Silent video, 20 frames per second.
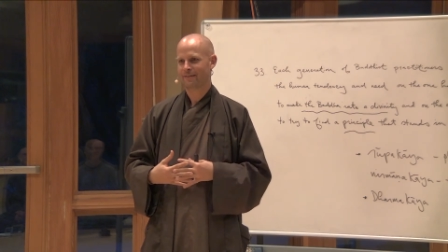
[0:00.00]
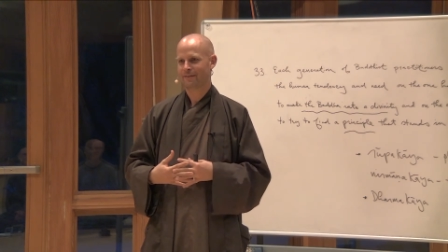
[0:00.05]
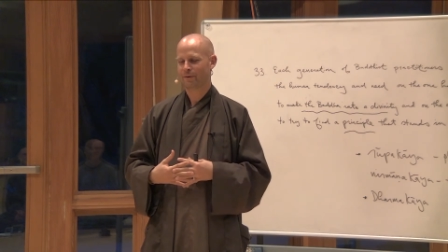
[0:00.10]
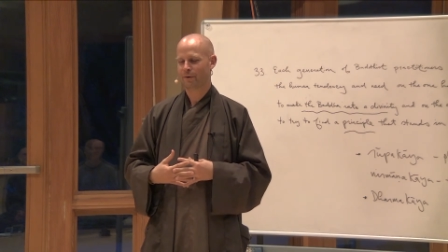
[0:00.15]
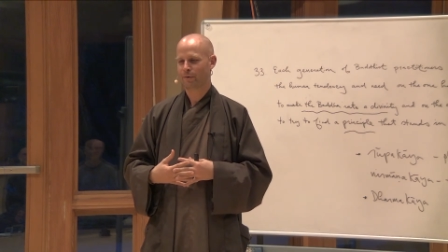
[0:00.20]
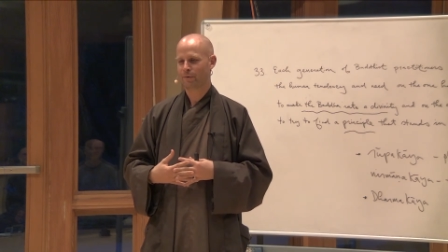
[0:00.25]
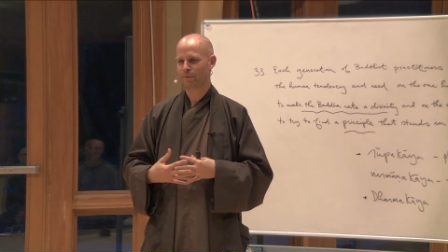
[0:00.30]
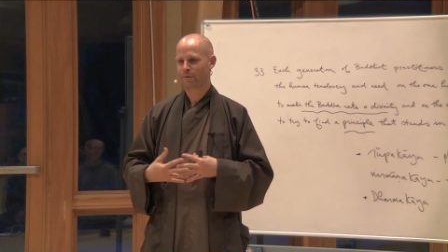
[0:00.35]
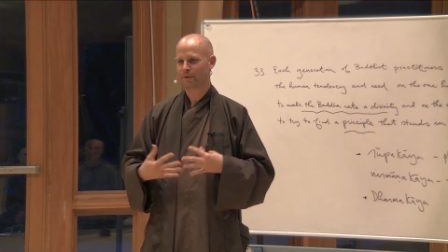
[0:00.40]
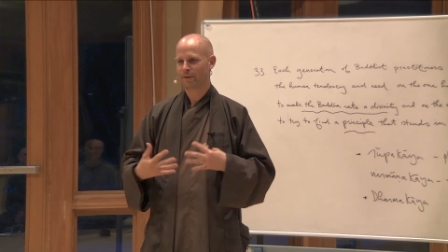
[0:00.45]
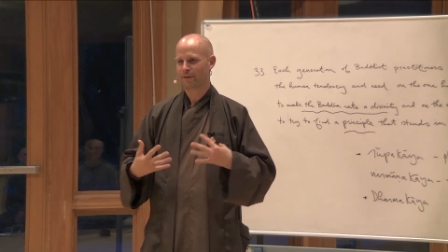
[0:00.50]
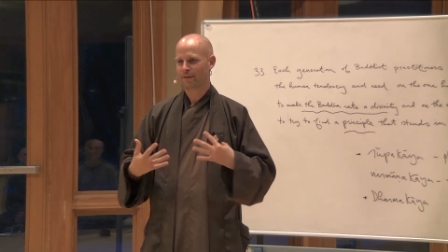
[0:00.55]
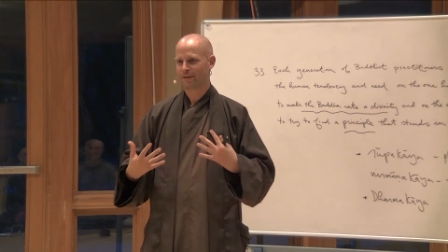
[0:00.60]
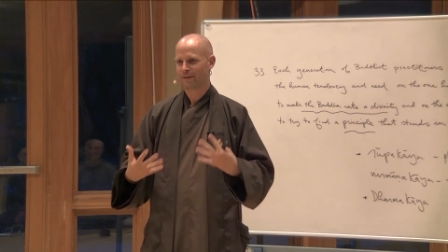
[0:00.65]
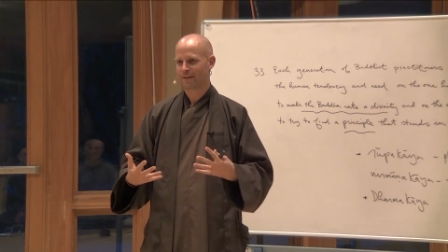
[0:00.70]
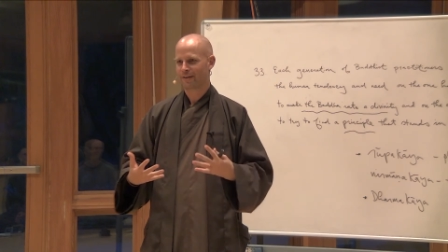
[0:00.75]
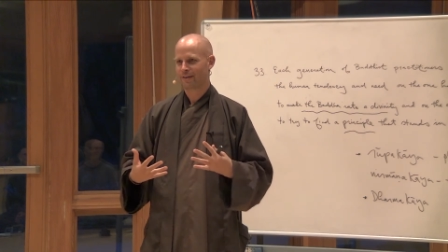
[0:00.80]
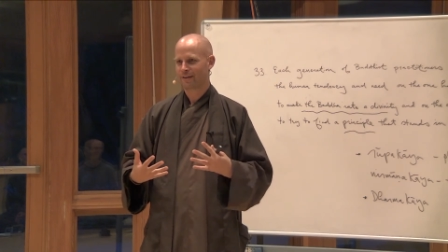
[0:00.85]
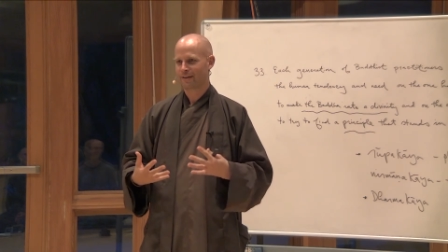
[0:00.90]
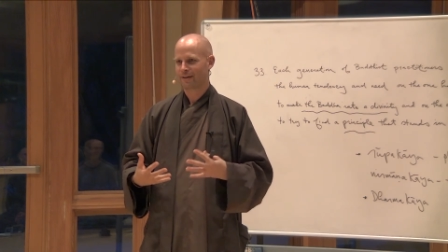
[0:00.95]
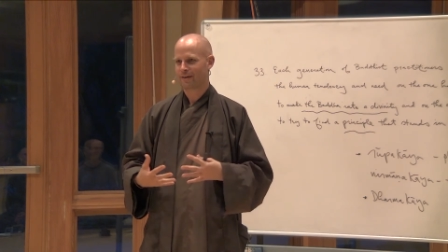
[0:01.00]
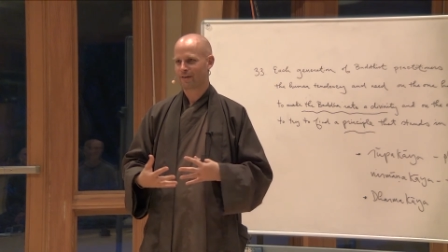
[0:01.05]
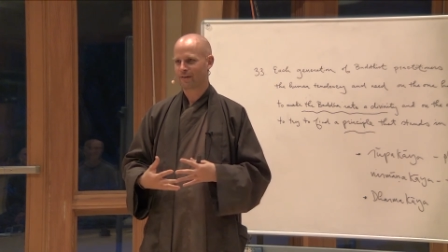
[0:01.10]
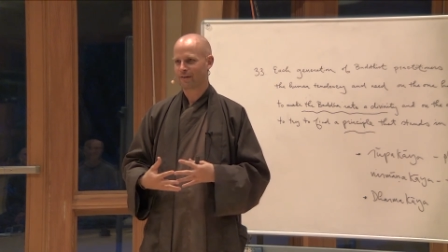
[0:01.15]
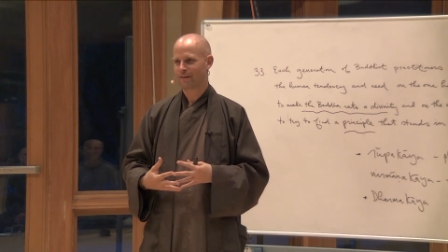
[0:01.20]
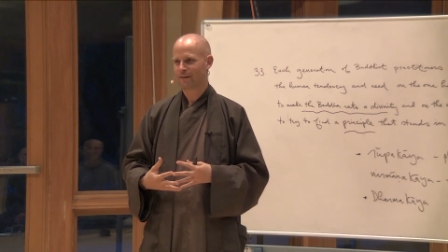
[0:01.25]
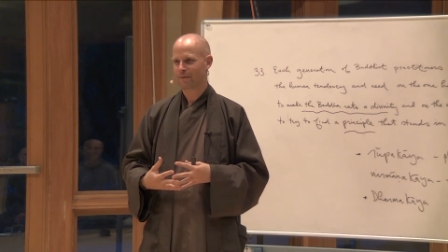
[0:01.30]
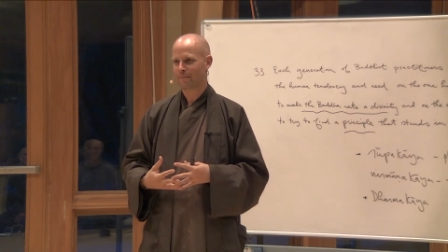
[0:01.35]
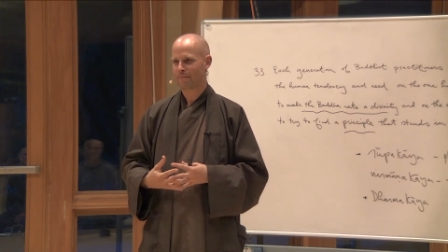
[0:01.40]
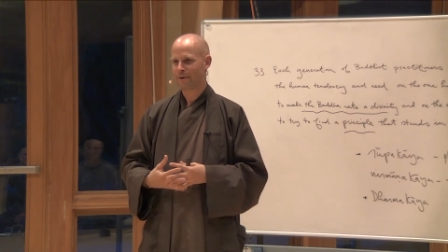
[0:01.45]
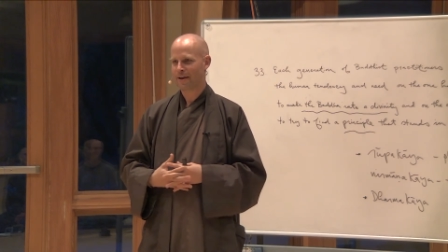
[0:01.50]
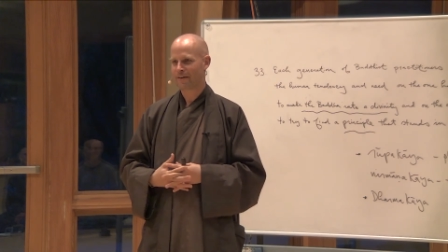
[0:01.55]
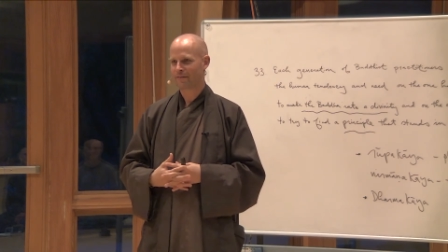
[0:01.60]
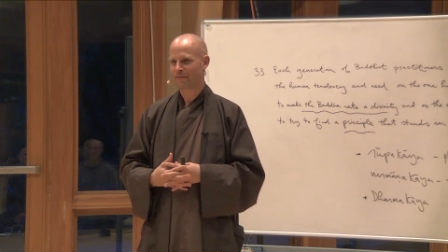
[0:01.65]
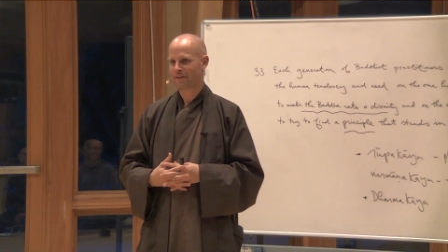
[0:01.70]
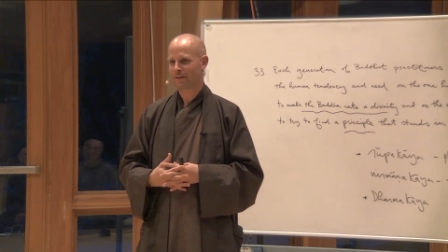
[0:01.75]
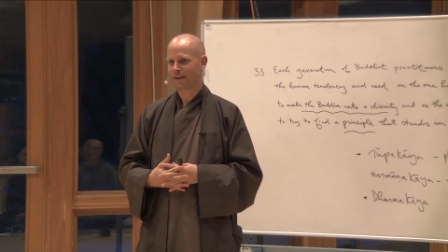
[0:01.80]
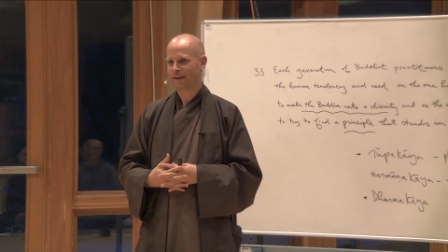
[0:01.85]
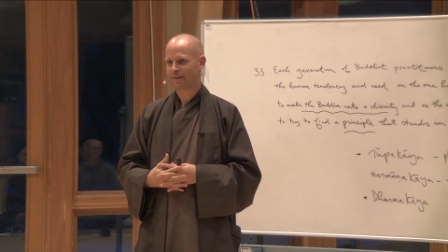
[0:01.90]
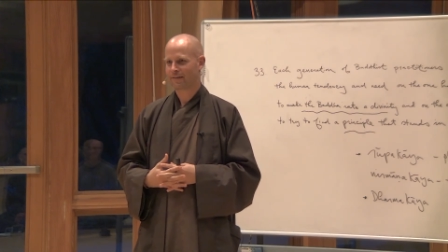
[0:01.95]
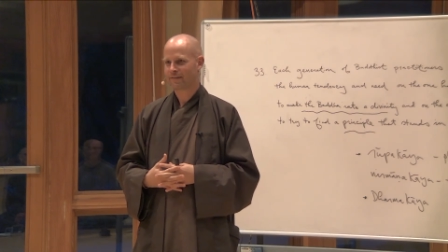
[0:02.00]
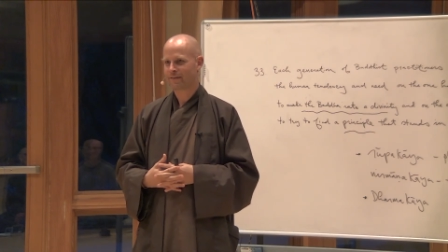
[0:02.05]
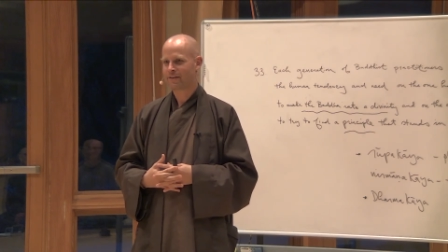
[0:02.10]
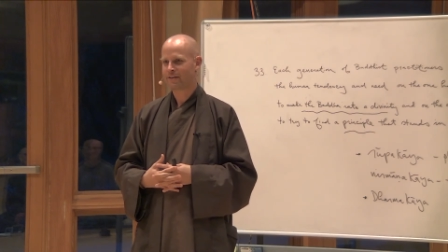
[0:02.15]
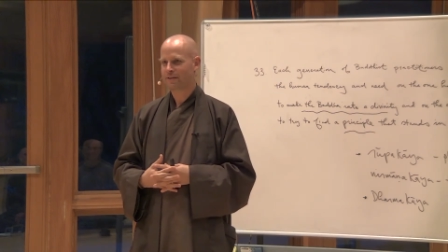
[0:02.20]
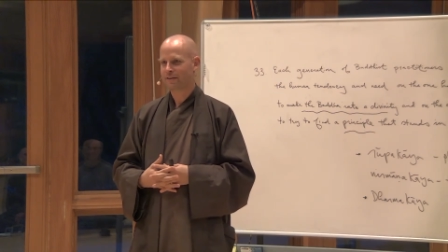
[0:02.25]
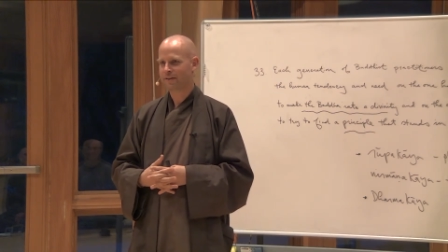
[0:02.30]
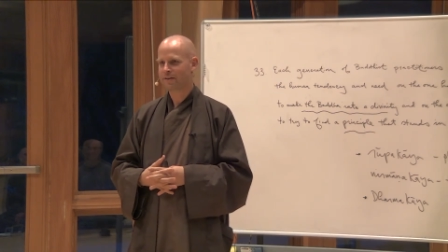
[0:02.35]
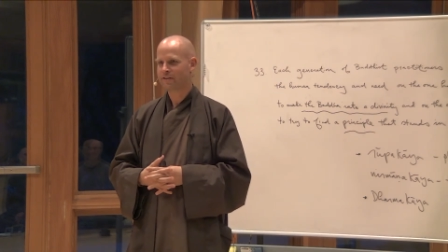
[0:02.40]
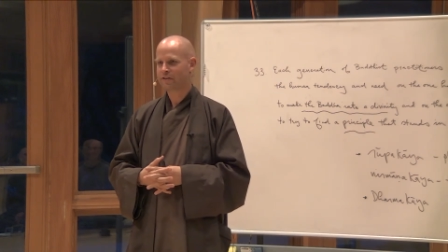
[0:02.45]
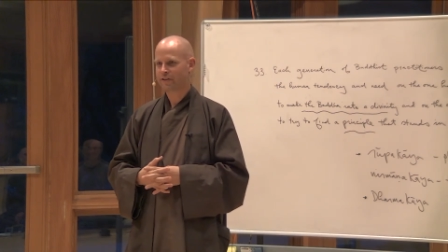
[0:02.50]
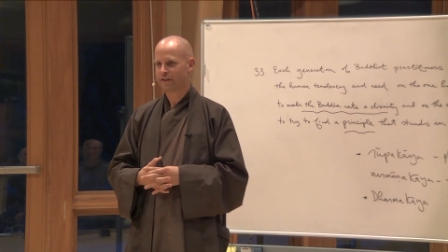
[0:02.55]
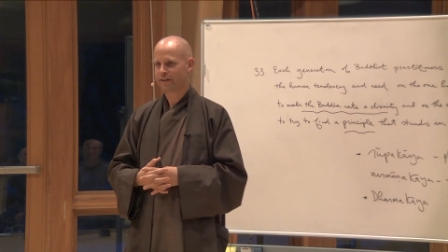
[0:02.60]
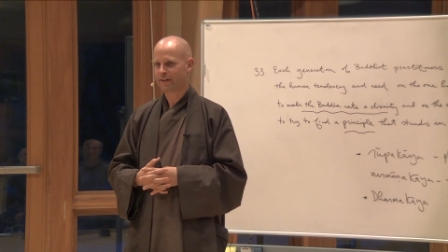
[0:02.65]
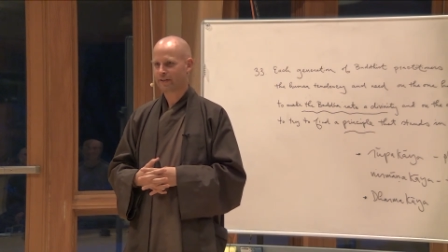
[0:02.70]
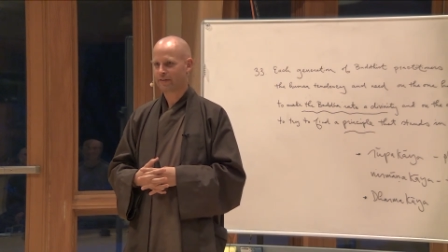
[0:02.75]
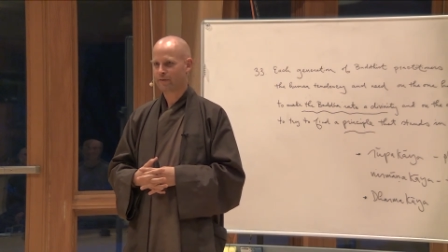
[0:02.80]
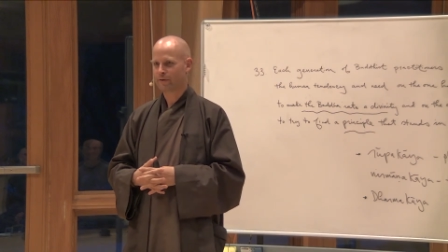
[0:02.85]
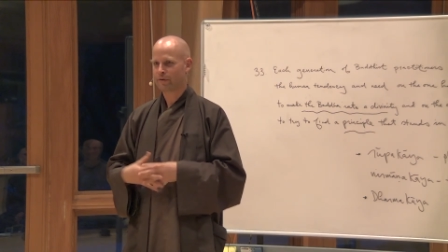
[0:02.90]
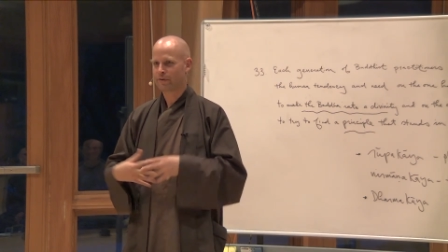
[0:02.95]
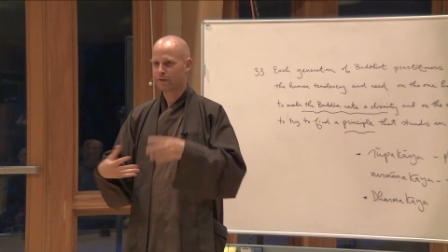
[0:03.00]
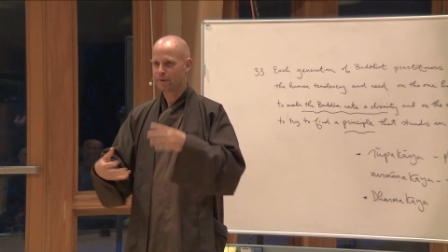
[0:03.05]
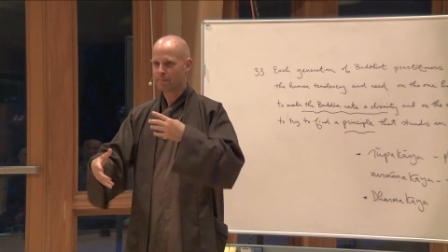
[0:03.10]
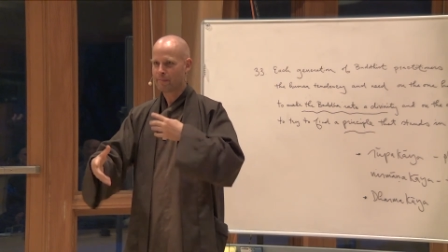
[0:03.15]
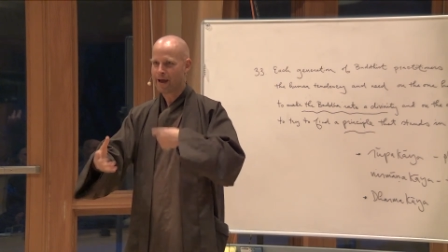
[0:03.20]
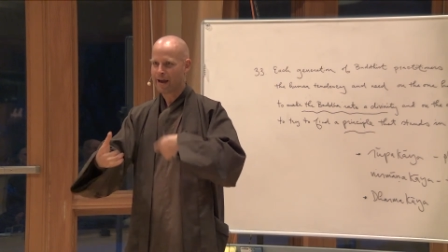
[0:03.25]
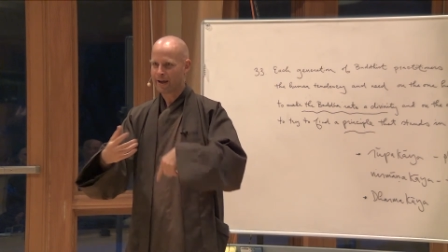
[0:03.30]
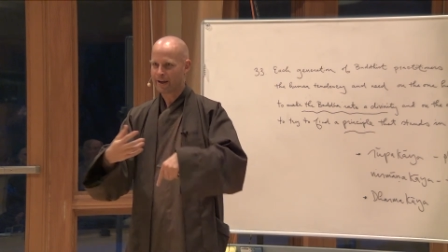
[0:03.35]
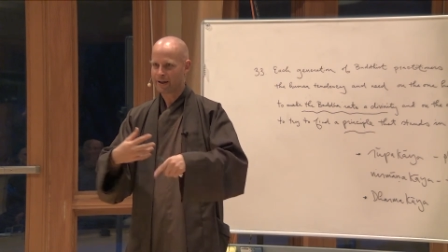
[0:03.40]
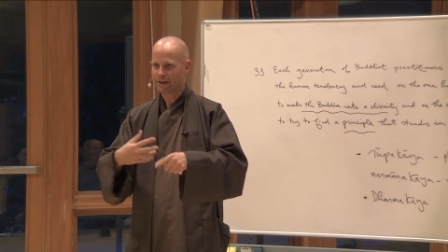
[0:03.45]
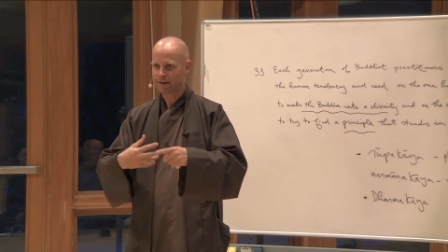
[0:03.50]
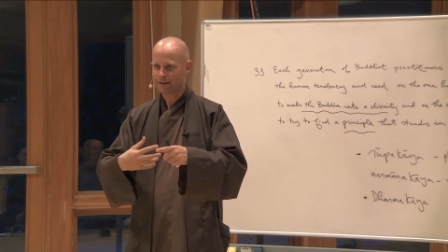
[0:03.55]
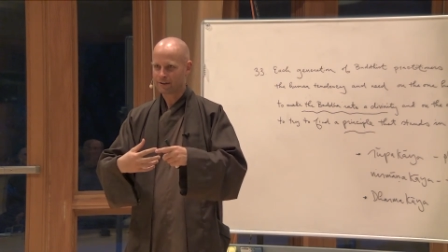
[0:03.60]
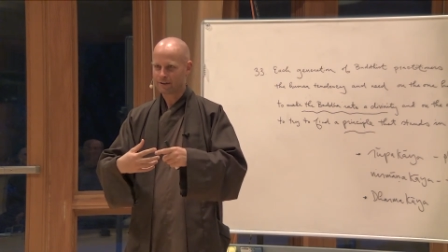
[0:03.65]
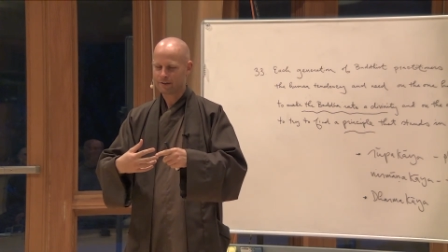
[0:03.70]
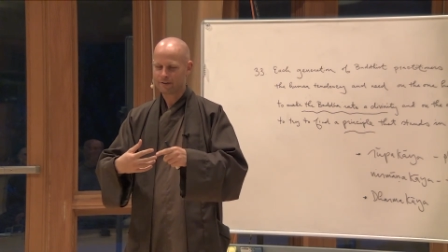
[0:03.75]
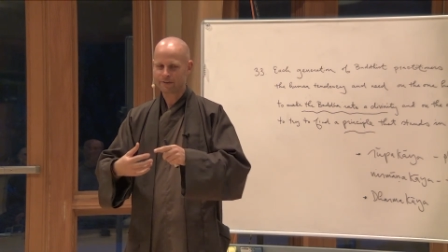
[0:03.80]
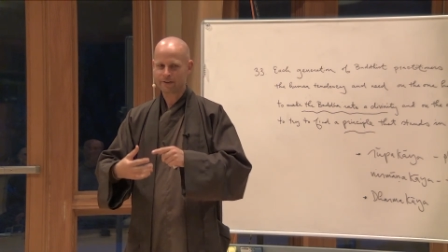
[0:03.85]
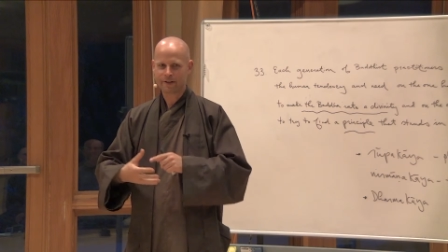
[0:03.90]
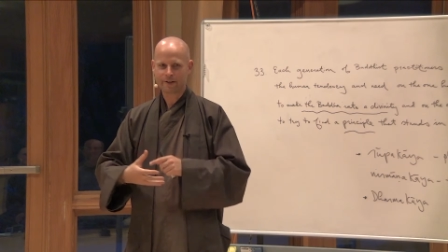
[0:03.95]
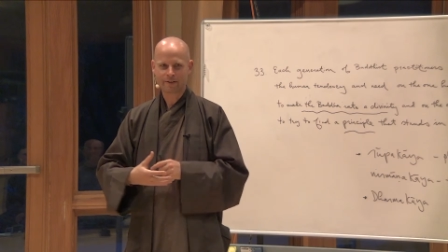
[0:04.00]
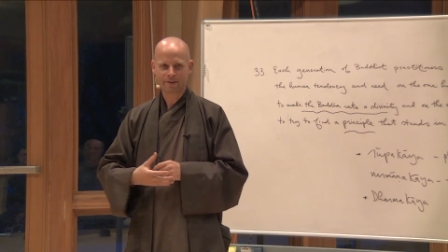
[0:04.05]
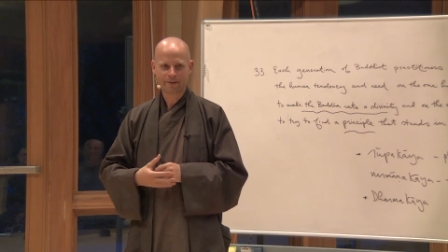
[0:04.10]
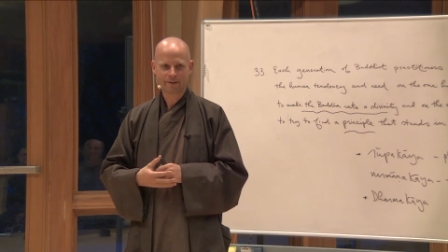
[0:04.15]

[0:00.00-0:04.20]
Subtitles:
So a master like Linchi turned it back and said,